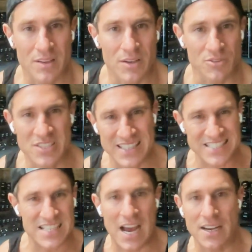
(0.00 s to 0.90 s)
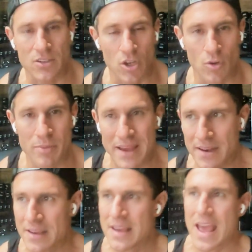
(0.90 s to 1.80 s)
you know, to the side a little
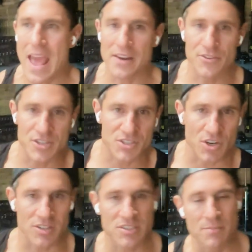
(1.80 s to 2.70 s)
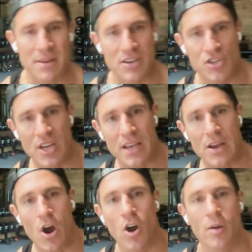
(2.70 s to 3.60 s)
bit, energy starts
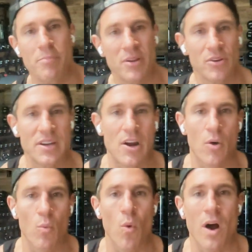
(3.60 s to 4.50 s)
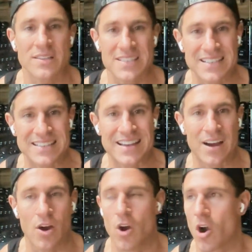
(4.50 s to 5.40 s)
diminishing, our ability, our wanting,
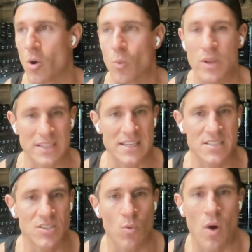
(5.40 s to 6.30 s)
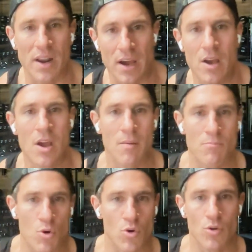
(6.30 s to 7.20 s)
our willingness to want to
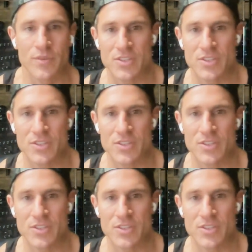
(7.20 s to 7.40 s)
move